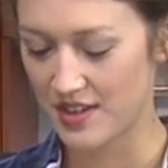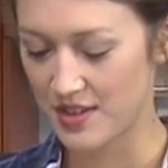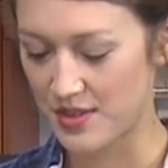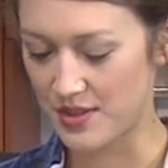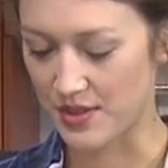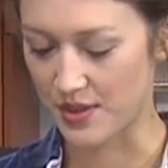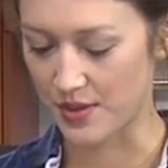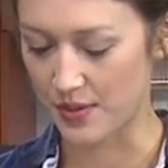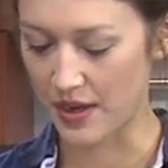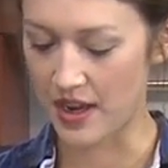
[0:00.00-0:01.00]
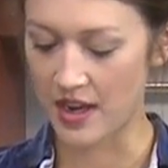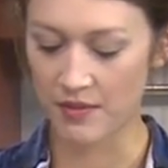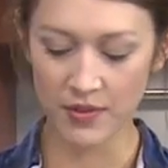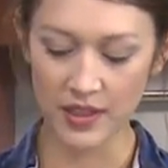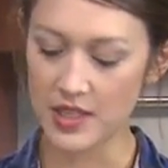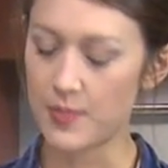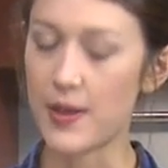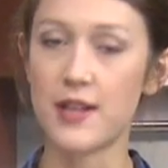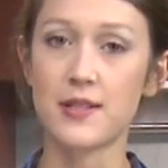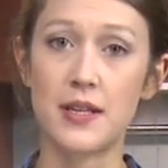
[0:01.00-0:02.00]
So it really
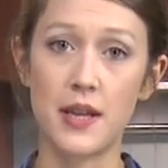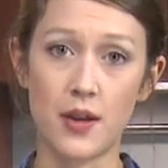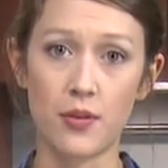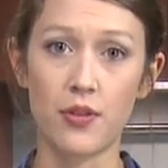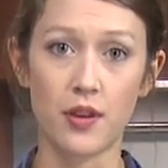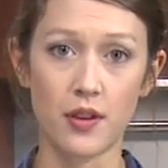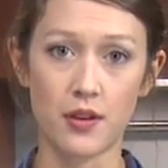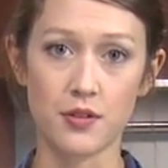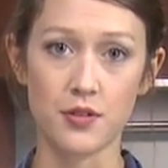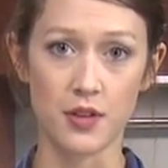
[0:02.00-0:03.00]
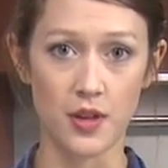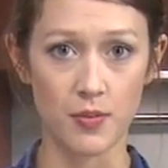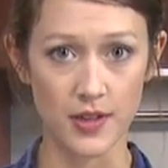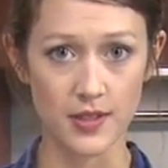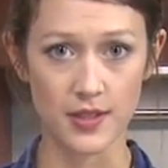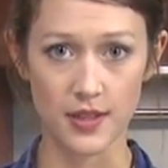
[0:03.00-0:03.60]
depends on how thick your turkey breast